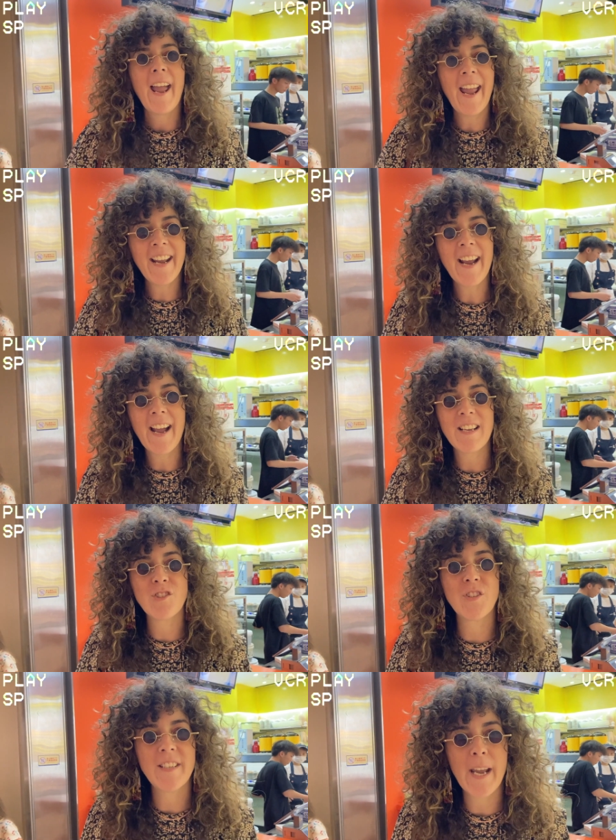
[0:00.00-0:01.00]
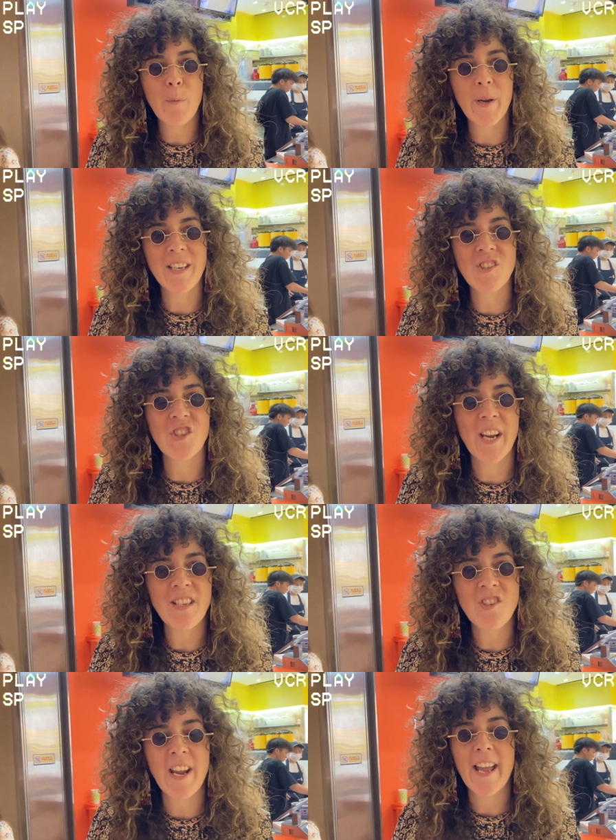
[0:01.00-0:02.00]
Hey guys, today we're in
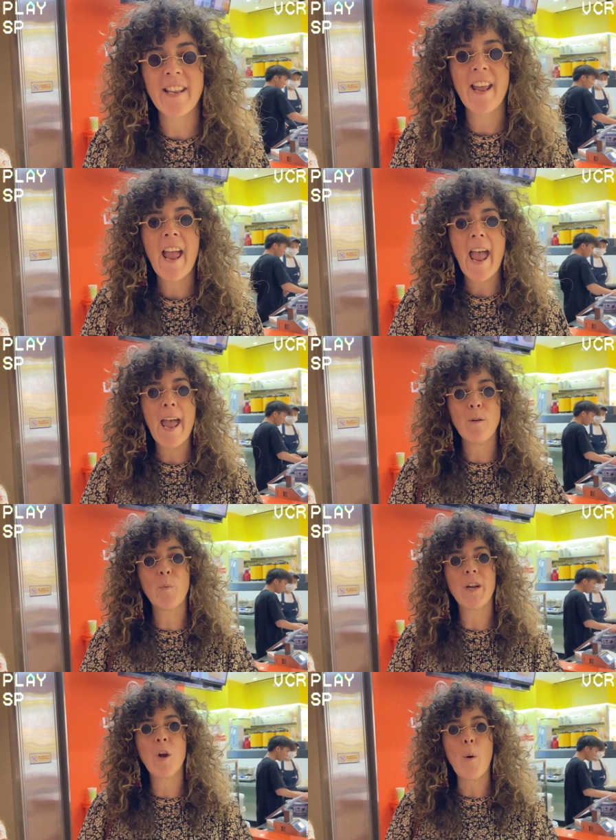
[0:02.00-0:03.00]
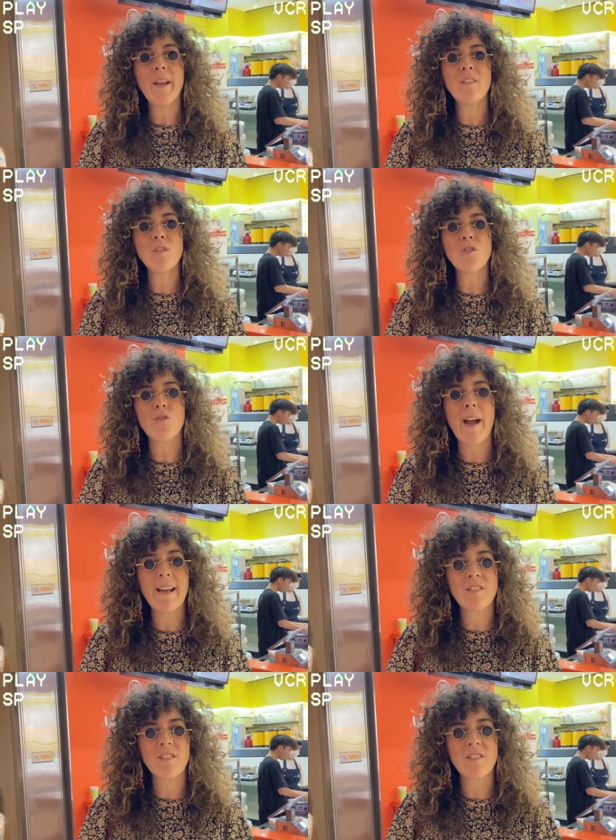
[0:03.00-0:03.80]
Shenzhen and we're going to try